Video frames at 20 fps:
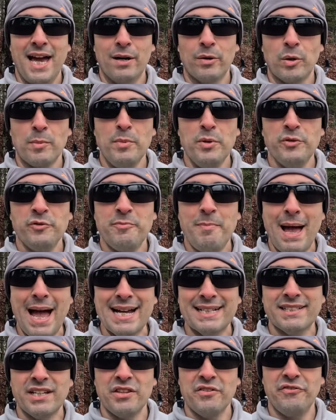Now we're moved
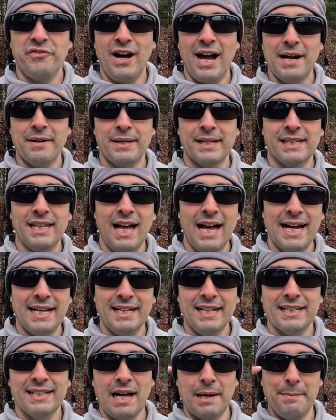back to the firing
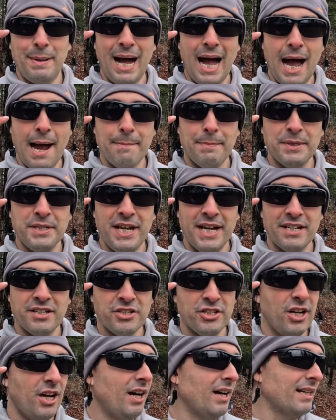line. Got my eye
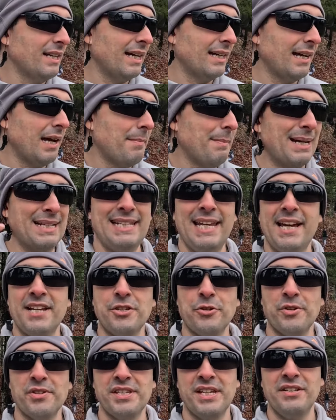protection on. I got my
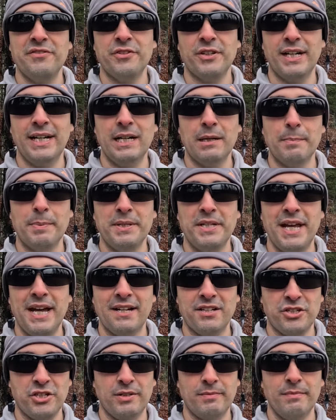Tetras in for ear
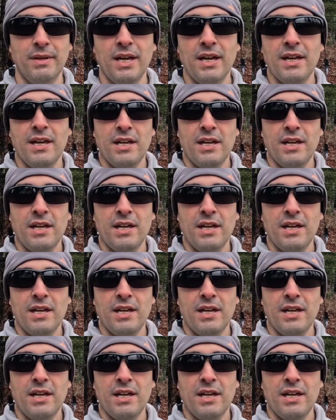protection.